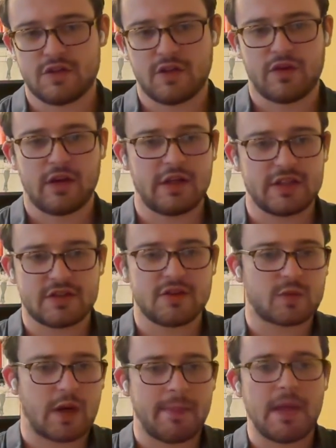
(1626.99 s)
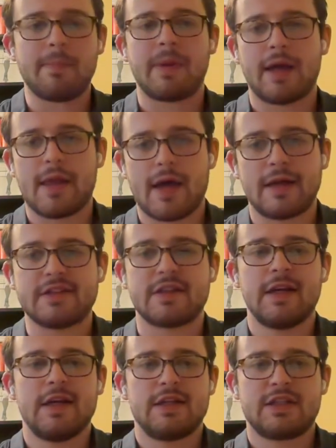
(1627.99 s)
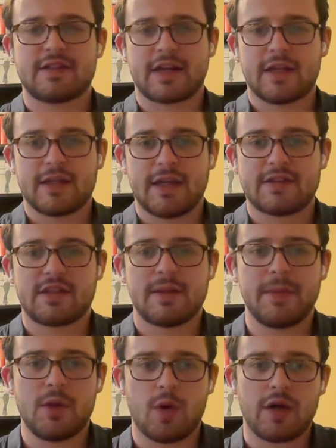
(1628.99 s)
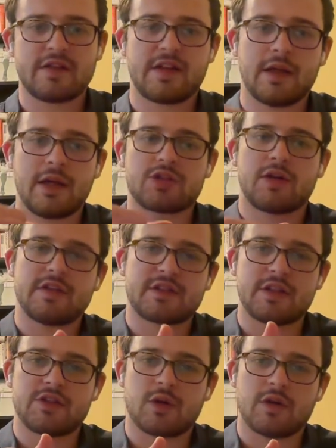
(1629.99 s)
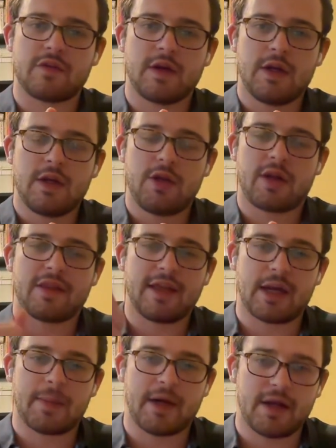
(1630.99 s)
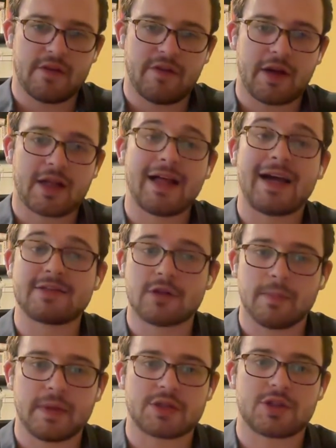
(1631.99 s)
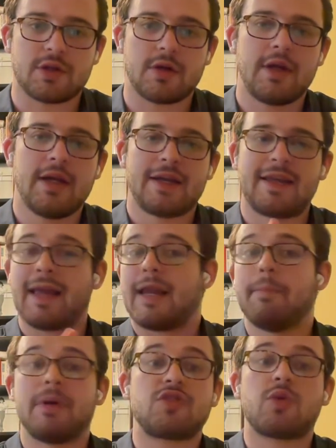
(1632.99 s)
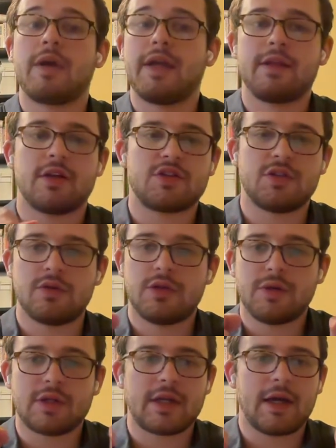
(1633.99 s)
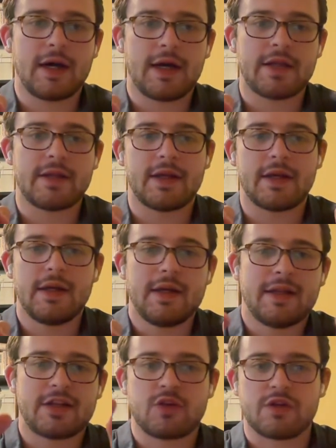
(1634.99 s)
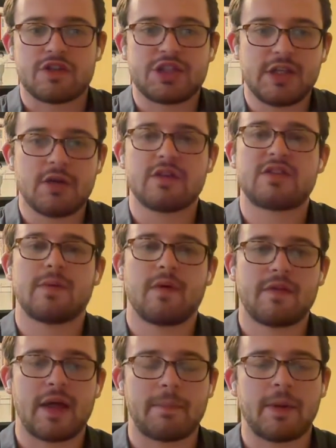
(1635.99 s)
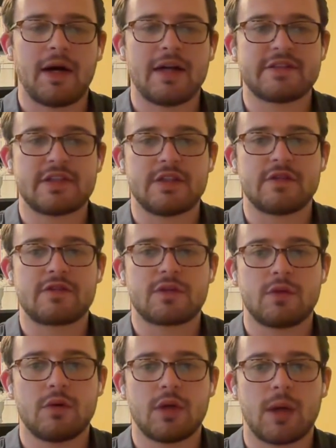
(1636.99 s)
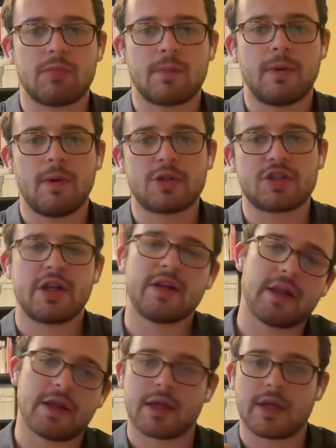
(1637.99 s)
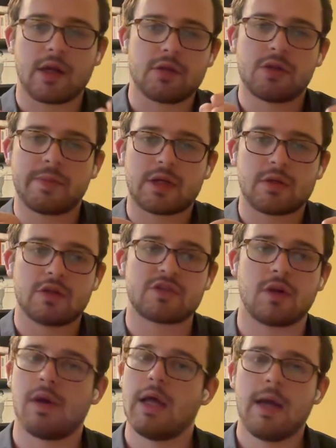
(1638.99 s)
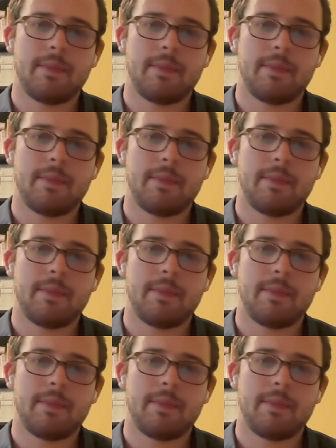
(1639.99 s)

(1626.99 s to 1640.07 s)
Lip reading: And so for the listeners, what I mean by that is, just like in the case of the muons, the electrons can sort of, you can think about it in a very classical picture, get in between the two nuclei, and then that sort of shields some of that positive Coulomb repulsion, and they can get a little bit closer.